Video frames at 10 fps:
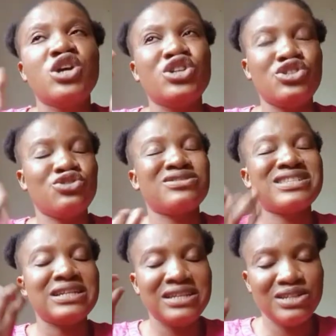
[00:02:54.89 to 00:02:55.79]
It's
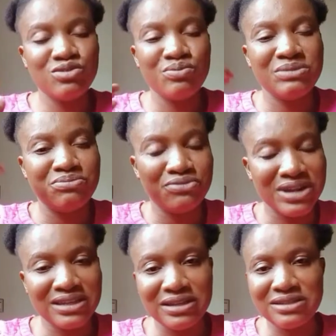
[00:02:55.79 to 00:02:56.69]
just a little bit
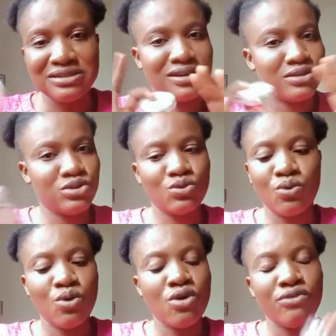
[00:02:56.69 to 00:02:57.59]
brightness that I saw
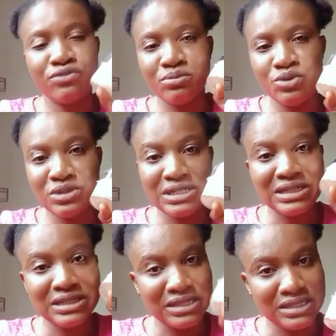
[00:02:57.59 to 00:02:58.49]
from
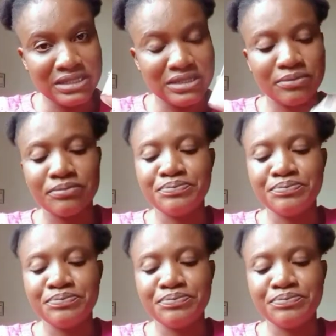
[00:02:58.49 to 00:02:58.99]
using this.